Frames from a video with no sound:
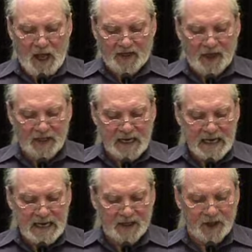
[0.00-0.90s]
Then
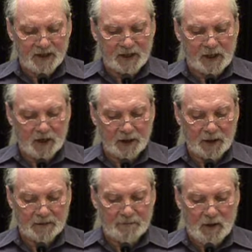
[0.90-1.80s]
he and his
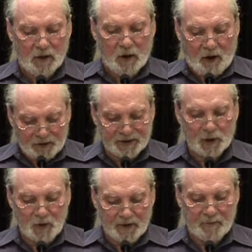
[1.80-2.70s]
gunner, also
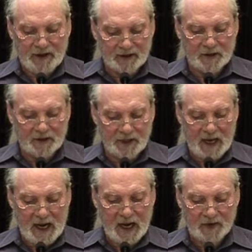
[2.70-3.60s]
with pistol in
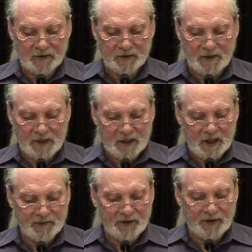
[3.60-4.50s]
hand,
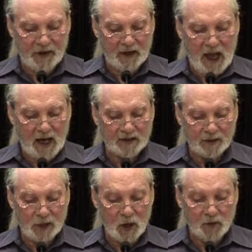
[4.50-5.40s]
everything locked
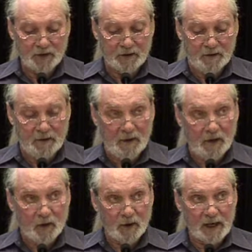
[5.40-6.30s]
and loaded,
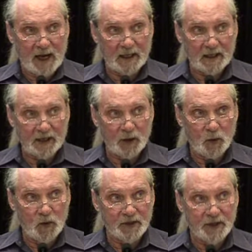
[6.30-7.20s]
"We're not out of the
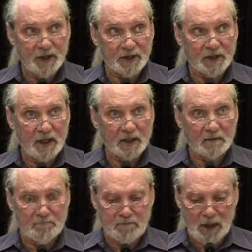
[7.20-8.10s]
woods just
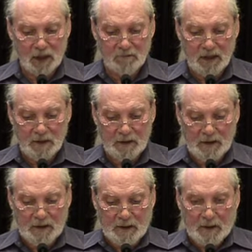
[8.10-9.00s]
yet, bub,"
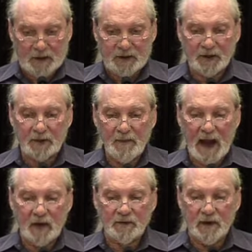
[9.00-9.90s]

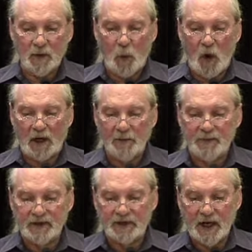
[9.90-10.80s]
dismount and walk up
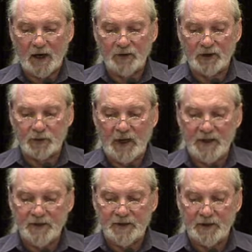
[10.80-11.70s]
the stairs straight
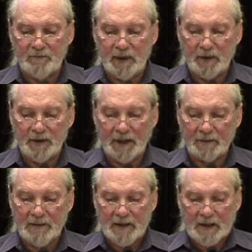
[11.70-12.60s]
into the
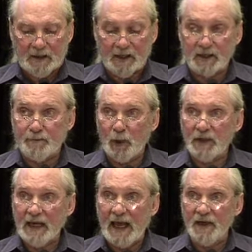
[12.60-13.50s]
building. Let's put
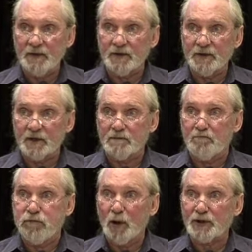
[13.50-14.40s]
an end to this
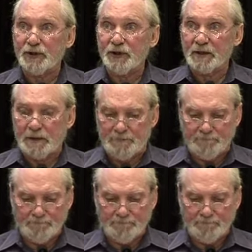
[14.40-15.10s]
bullshit.